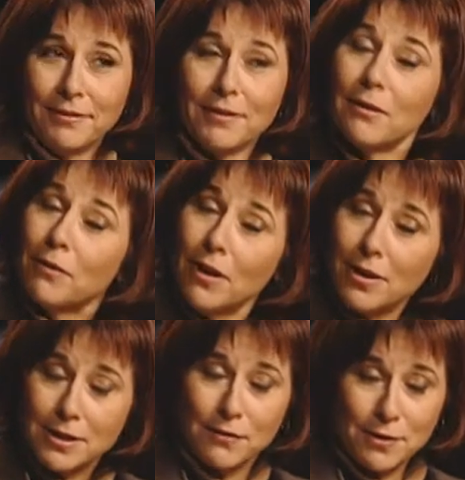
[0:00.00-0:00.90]
the
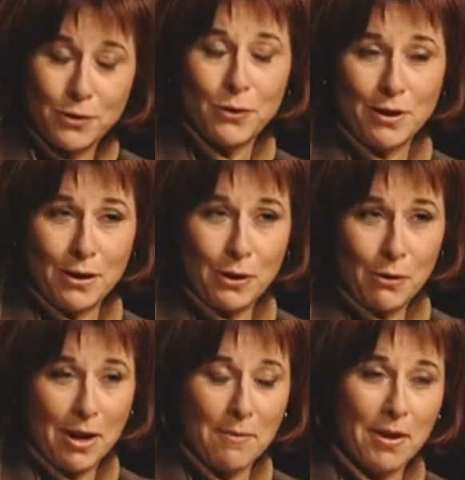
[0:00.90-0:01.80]
philosophy student in
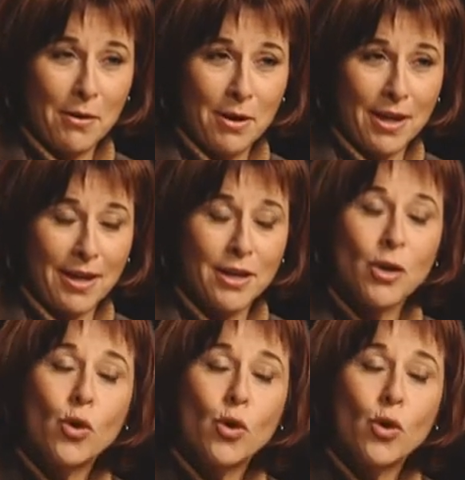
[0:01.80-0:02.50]
you coming out again